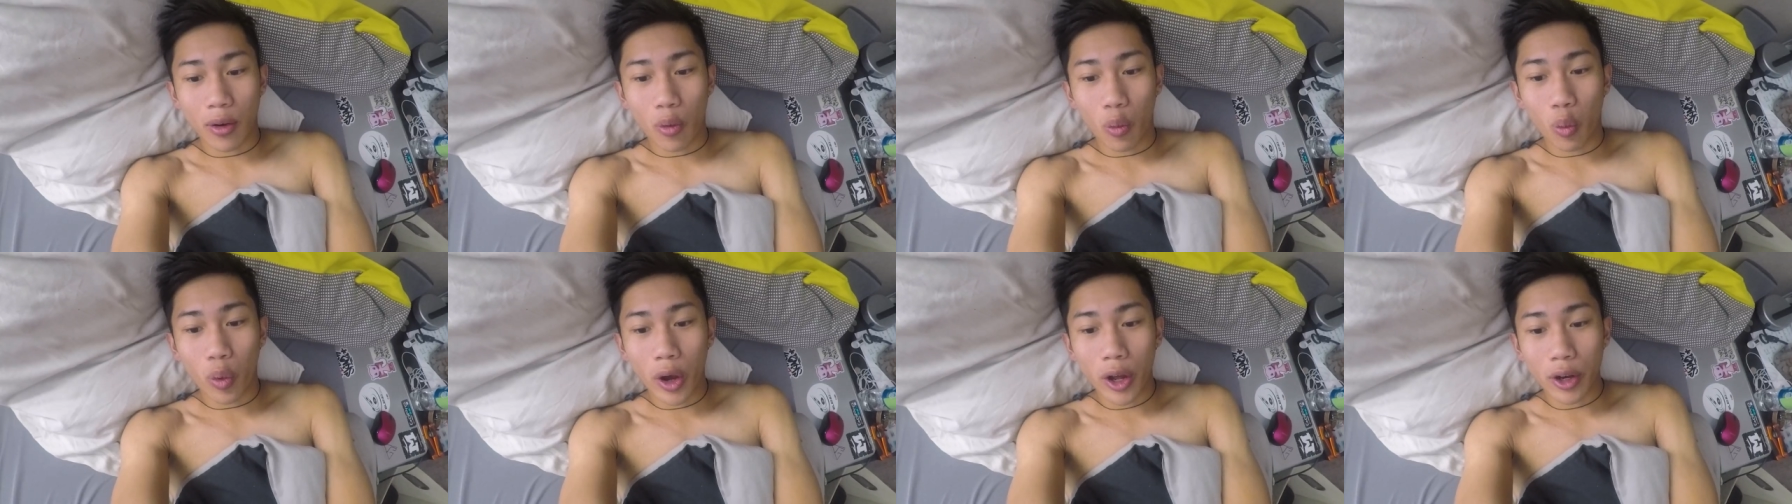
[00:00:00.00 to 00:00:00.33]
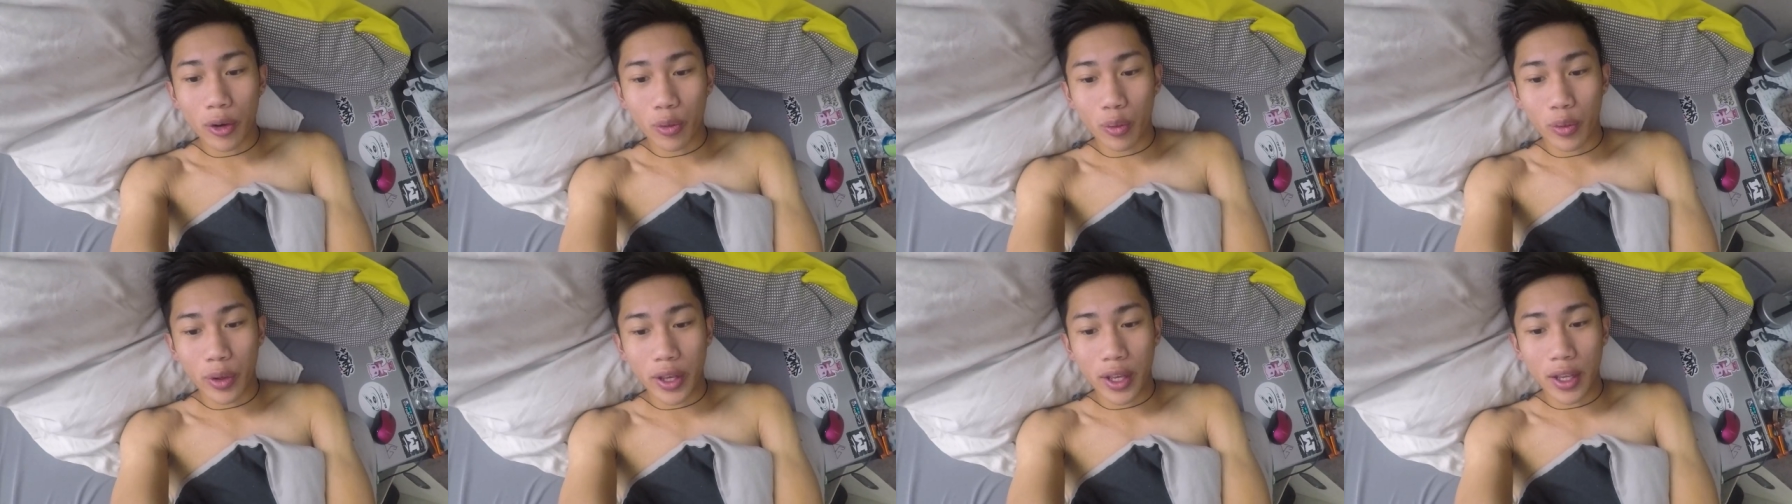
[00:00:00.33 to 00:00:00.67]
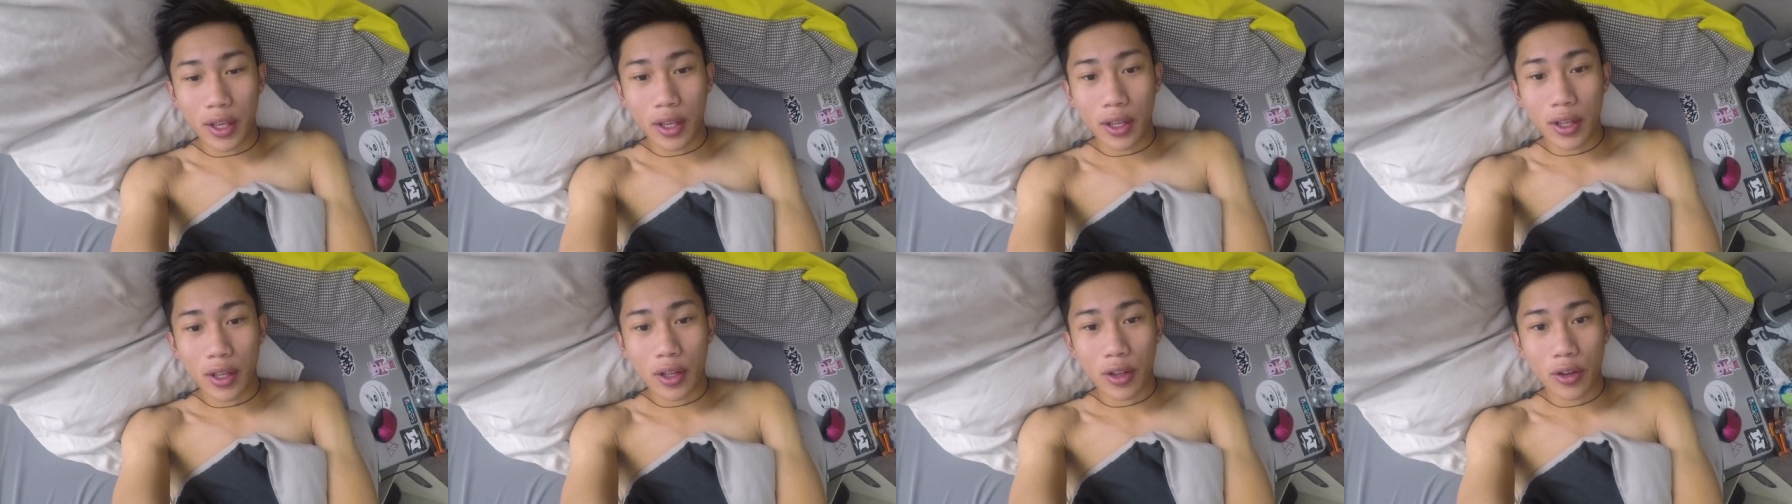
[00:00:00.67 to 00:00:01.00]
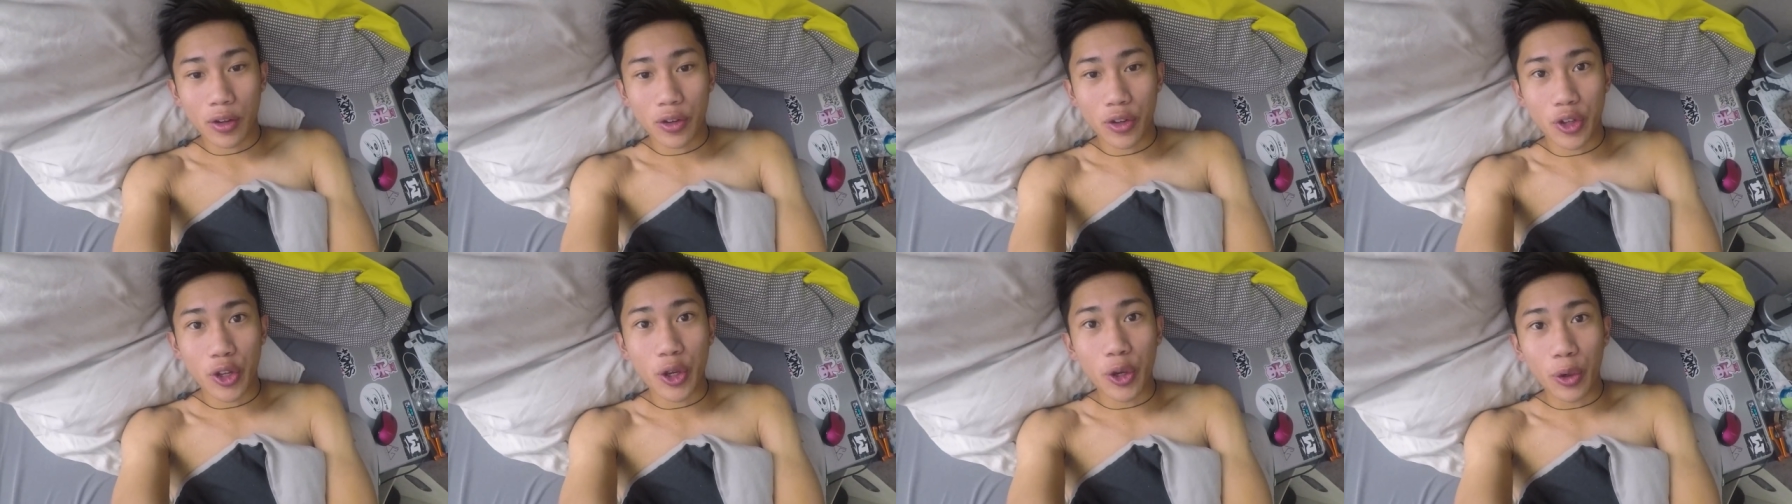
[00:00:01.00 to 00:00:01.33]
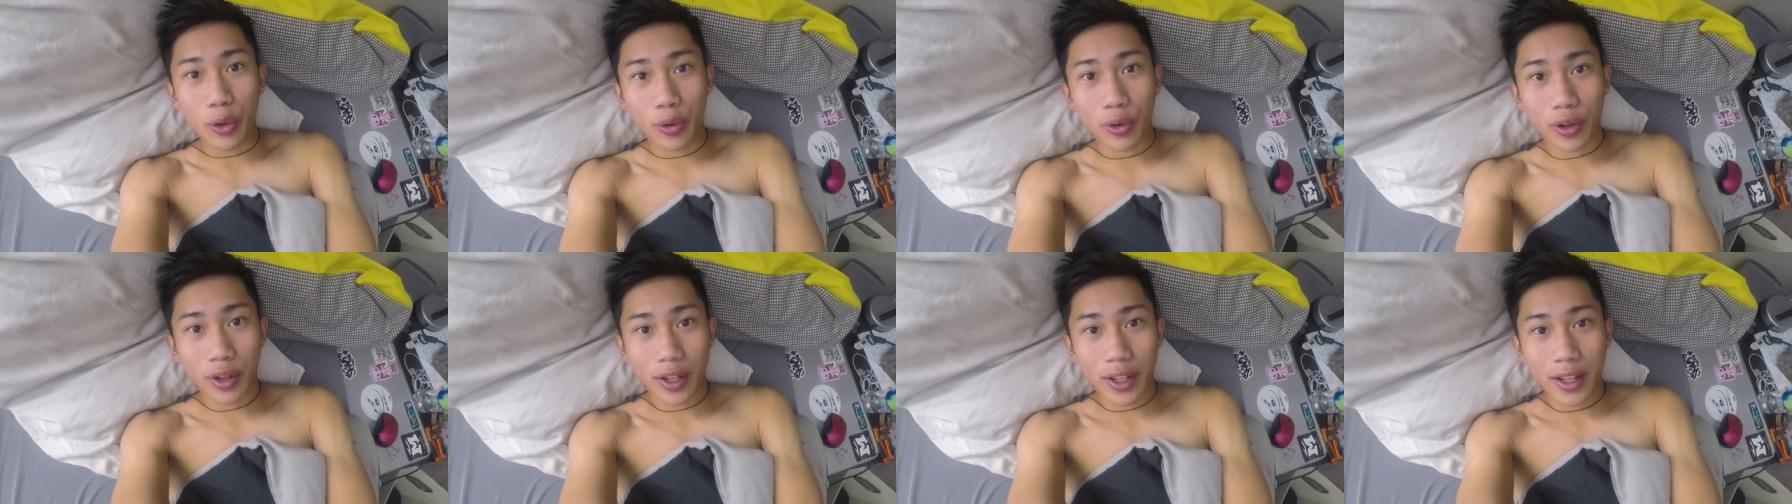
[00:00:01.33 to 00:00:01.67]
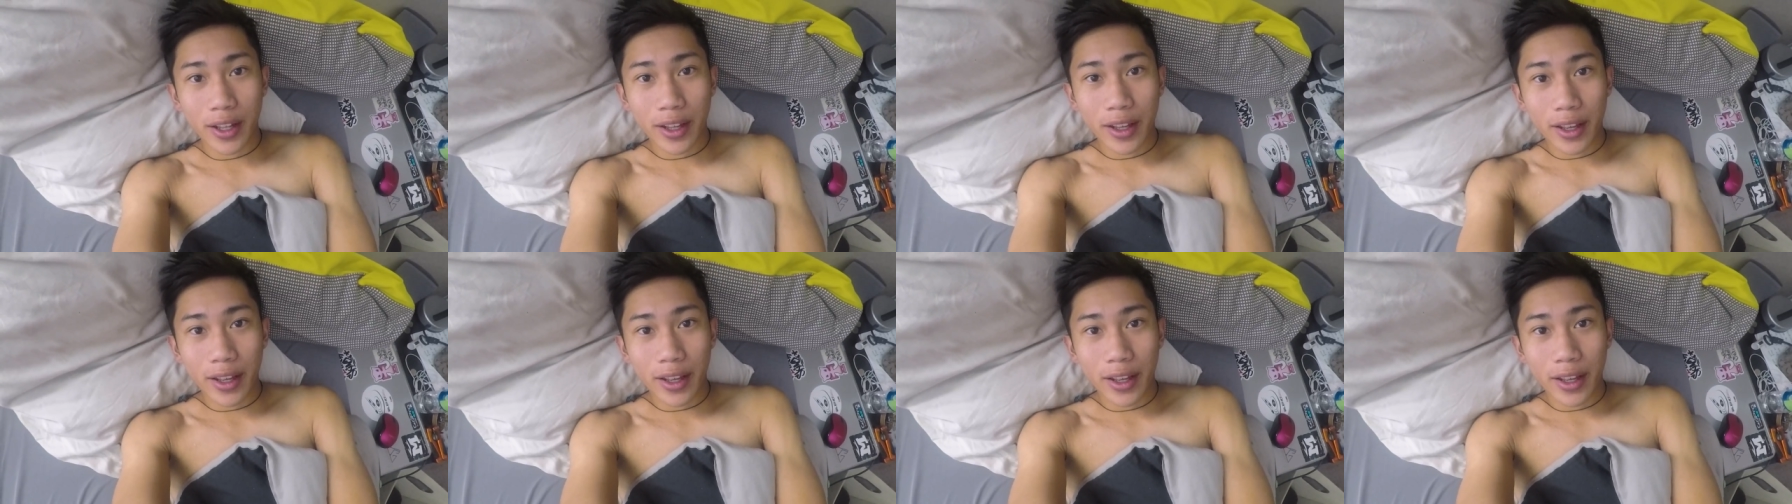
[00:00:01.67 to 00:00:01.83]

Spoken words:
what we do.